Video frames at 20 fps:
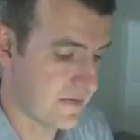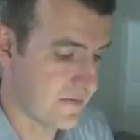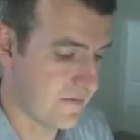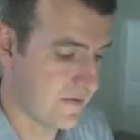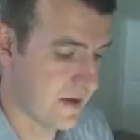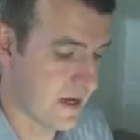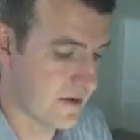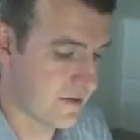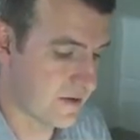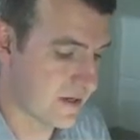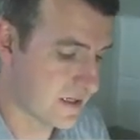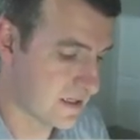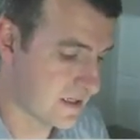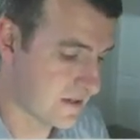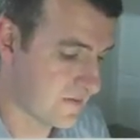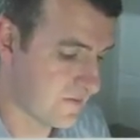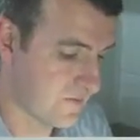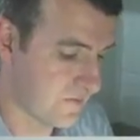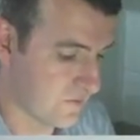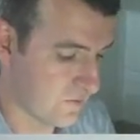
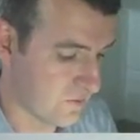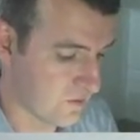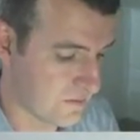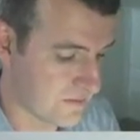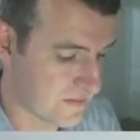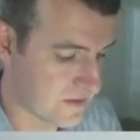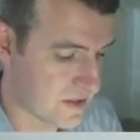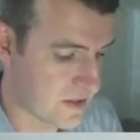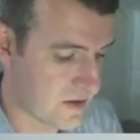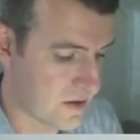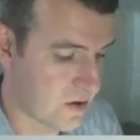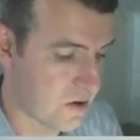various forms